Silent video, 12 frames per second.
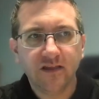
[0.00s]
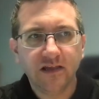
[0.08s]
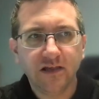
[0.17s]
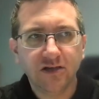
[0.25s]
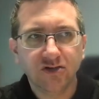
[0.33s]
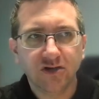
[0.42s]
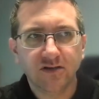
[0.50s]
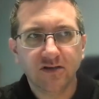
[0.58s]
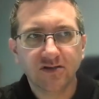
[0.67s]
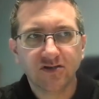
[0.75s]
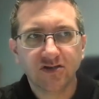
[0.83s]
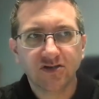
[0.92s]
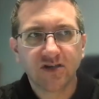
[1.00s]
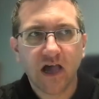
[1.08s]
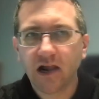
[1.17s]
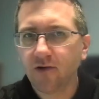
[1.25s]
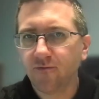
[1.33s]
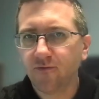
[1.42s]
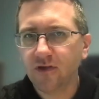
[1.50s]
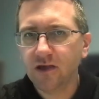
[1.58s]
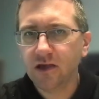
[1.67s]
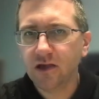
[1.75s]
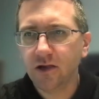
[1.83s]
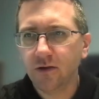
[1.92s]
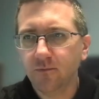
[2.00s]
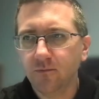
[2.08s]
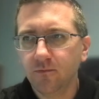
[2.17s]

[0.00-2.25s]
This is kind of the